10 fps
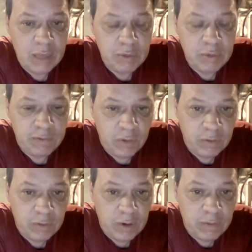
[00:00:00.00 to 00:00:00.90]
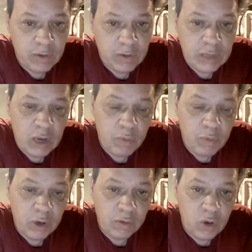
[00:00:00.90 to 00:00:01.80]
before the very first
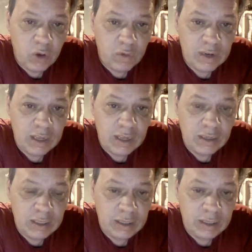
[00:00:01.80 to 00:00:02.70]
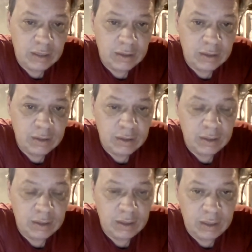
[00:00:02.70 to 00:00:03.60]
outbreak of COVID-19
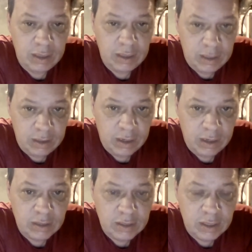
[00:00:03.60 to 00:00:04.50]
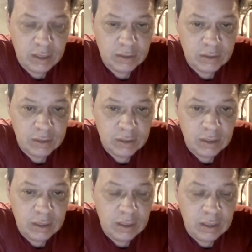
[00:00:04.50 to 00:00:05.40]
in the United States,
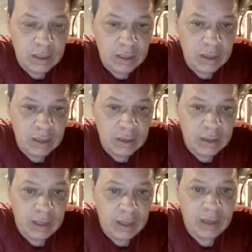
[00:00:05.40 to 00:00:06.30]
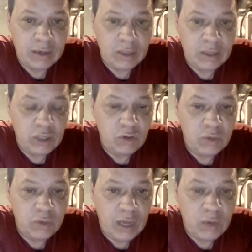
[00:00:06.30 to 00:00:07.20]
that he
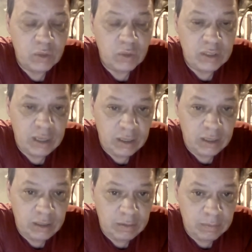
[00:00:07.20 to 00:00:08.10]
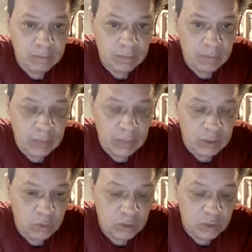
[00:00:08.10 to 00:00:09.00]
knew that it was deadly, he
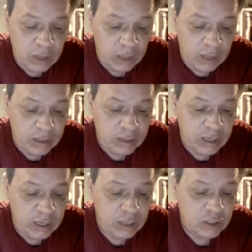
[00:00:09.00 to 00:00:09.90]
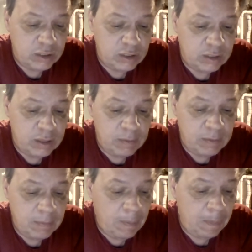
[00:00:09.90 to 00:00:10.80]
knew it was highly contagious,
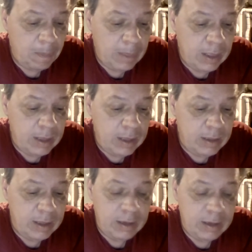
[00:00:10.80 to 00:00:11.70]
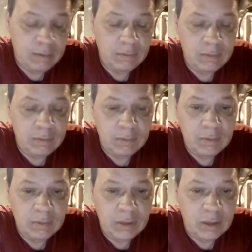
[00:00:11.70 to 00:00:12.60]
and that
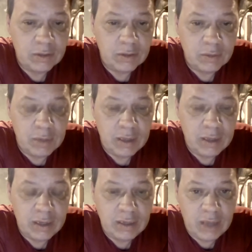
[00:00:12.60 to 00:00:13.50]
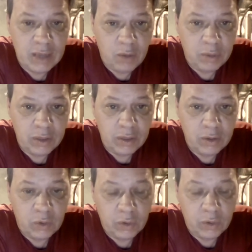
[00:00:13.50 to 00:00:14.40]
he also admitted that he downplayed
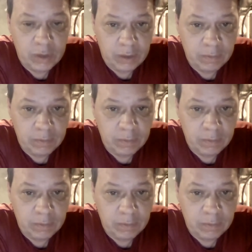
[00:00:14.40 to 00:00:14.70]
the whole thing.